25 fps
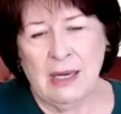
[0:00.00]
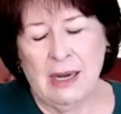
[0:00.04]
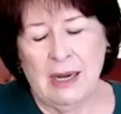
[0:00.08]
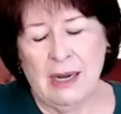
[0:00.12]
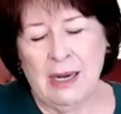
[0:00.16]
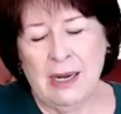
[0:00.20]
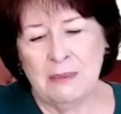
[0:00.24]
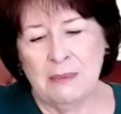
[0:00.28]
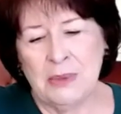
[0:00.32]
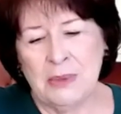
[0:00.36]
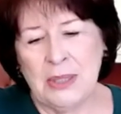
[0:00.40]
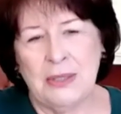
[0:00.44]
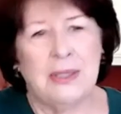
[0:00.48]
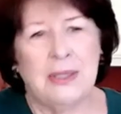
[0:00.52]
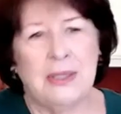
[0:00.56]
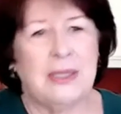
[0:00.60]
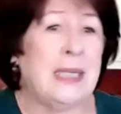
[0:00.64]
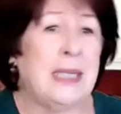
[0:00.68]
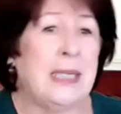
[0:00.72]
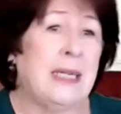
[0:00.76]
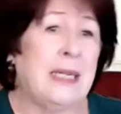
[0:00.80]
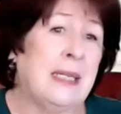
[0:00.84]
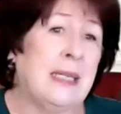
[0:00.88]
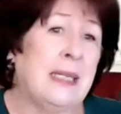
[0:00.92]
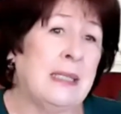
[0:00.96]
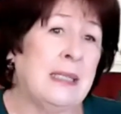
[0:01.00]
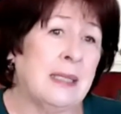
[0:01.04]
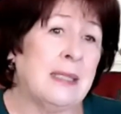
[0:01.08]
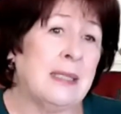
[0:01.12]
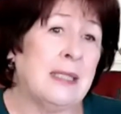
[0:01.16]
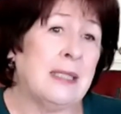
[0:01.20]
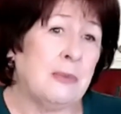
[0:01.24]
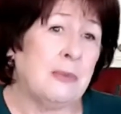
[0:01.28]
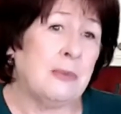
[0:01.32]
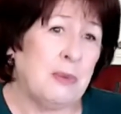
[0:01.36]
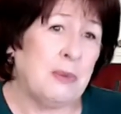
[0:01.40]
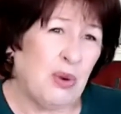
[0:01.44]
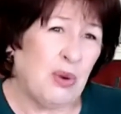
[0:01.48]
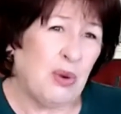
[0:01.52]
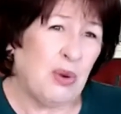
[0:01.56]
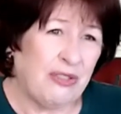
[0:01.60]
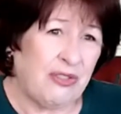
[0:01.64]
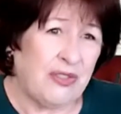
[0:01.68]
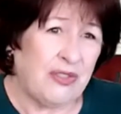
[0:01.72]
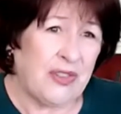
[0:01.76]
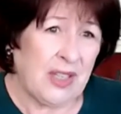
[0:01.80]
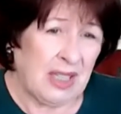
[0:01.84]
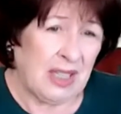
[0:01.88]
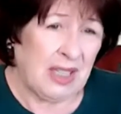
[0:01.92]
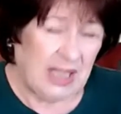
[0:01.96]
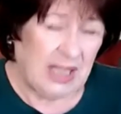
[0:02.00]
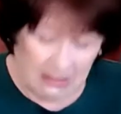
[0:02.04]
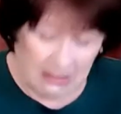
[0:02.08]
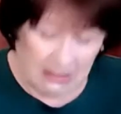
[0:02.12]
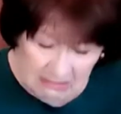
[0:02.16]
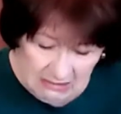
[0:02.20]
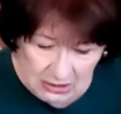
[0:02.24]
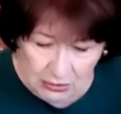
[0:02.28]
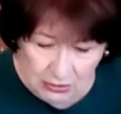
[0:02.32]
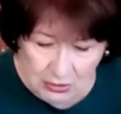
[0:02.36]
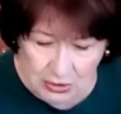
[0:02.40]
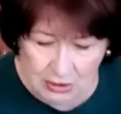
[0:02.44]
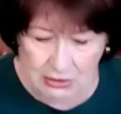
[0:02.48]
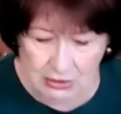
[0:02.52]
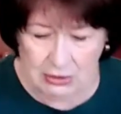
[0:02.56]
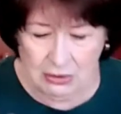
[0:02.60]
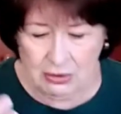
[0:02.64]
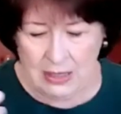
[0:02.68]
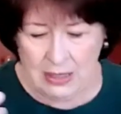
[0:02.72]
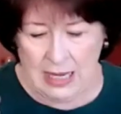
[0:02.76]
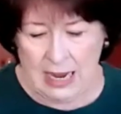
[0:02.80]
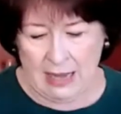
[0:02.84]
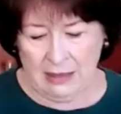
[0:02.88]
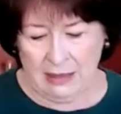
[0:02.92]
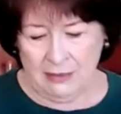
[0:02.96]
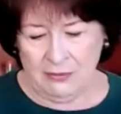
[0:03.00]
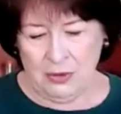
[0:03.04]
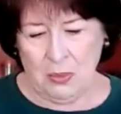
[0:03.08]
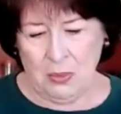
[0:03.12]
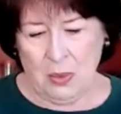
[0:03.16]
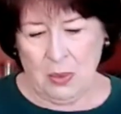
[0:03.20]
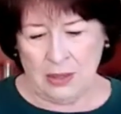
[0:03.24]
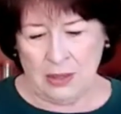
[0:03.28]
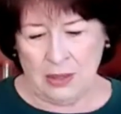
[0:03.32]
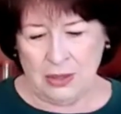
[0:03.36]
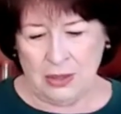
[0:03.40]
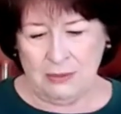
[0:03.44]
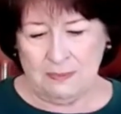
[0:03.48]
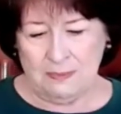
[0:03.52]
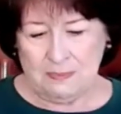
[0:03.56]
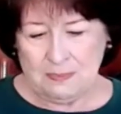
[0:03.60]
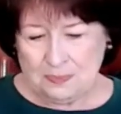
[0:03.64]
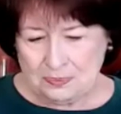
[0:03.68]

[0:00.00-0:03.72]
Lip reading: to the tea, and it's a little bit more filling. So you can do that if you want to.